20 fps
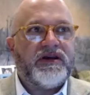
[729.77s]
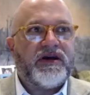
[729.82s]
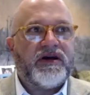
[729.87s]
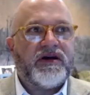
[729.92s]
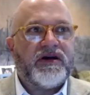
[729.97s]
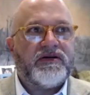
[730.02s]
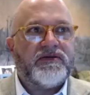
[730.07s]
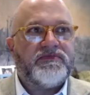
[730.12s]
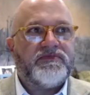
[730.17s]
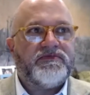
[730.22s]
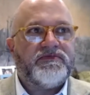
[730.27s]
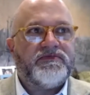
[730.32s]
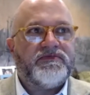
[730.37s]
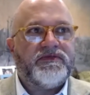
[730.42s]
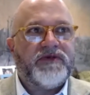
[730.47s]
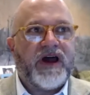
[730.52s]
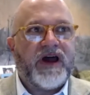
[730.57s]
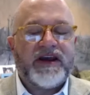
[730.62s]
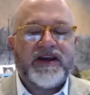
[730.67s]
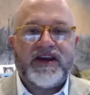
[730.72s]

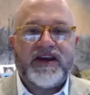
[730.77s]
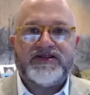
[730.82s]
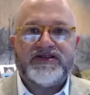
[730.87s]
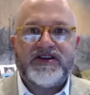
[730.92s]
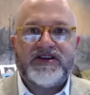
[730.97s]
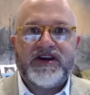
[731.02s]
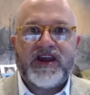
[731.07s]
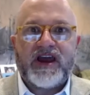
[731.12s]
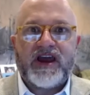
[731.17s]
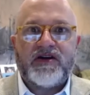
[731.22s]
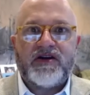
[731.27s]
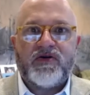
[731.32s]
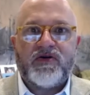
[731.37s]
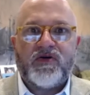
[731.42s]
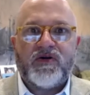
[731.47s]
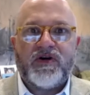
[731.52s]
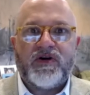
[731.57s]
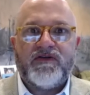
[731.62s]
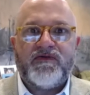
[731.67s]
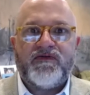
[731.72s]
I guess, the
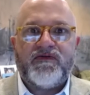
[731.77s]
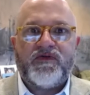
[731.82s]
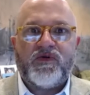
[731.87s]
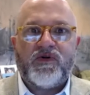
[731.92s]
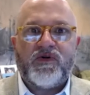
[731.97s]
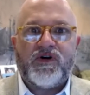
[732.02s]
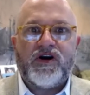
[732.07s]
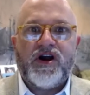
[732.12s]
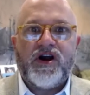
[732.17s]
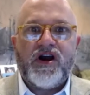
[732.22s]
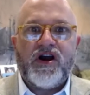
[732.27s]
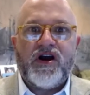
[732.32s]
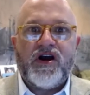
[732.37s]
category for